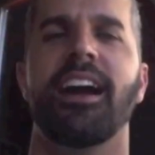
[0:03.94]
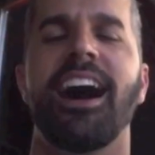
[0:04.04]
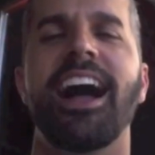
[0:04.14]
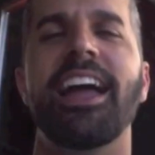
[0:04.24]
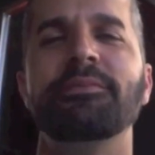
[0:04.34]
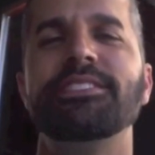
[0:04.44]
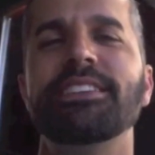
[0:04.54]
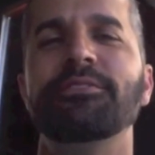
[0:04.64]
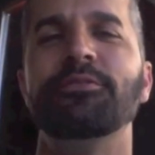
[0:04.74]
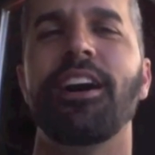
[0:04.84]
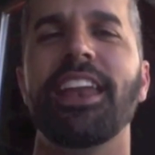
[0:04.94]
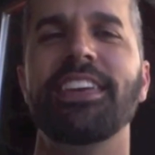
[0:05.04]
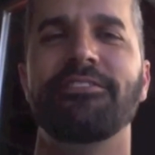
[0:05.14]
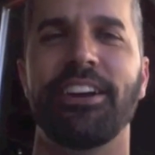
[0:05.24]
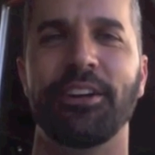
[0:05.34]
Hi, I'm Stephen
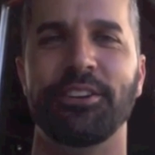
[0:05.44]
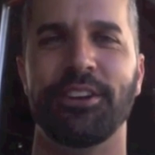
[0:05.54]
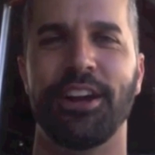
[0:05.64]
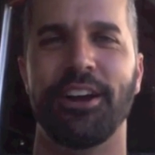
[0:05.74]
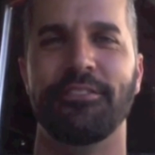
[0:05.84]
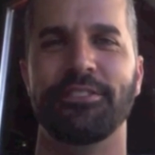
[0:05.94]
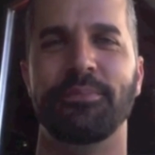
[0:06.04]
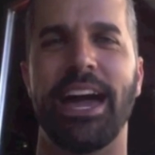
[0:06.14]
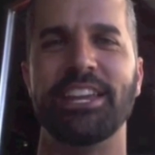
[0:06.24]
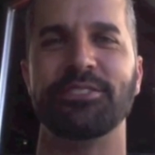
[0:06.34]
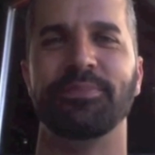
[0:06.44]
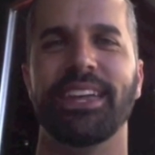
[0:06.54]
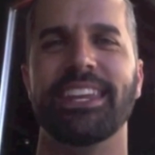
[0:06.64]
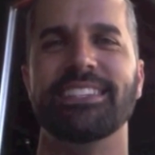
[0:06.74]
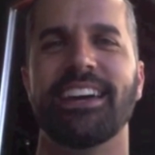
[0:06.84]
Roddy, founder of
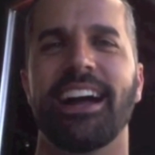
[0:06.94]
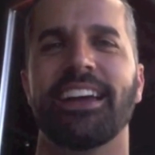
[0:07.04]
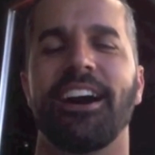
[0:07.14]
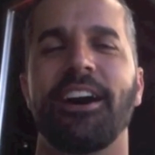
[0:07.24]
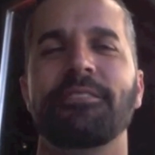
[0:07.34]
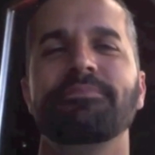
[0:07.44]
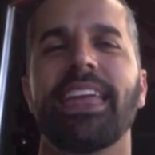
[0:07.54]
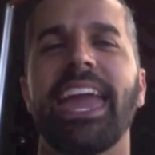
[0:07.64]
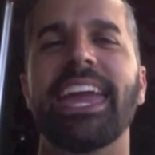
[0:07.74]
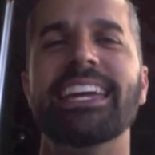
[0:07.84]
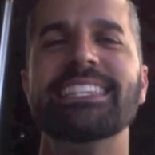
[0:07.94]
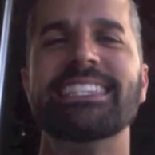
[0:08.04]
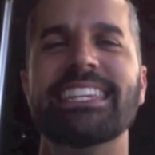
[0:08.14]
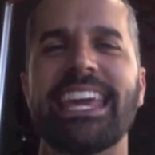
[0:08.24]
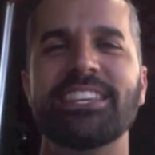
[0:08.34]
thepageantplanet.com, and
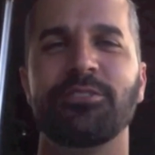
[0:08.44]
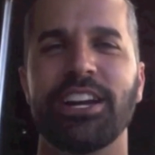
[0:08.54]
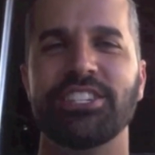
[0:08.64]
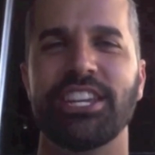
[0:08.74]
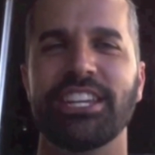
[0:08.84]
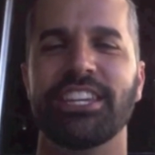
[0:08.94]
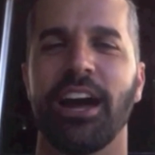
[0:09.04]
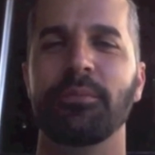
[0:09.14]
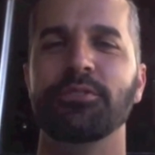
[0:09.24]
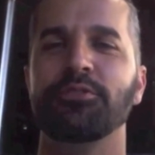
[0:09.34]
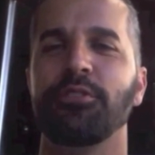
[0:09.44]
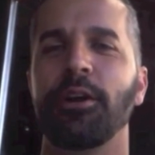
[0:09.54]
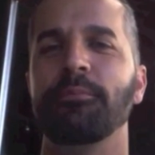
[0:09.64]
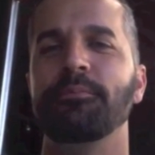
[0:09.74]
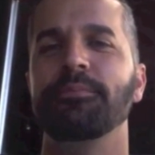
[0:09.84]
today's question comes
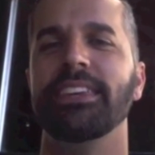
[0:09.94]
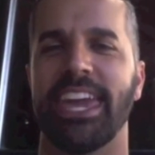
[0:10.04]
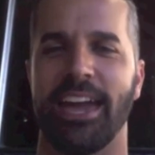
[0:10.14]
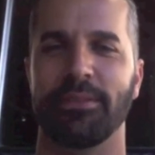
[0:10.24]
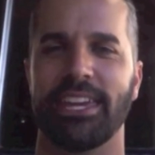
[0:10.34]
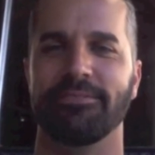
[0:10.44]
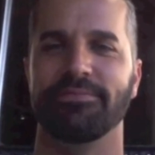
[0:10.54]
from Gabby.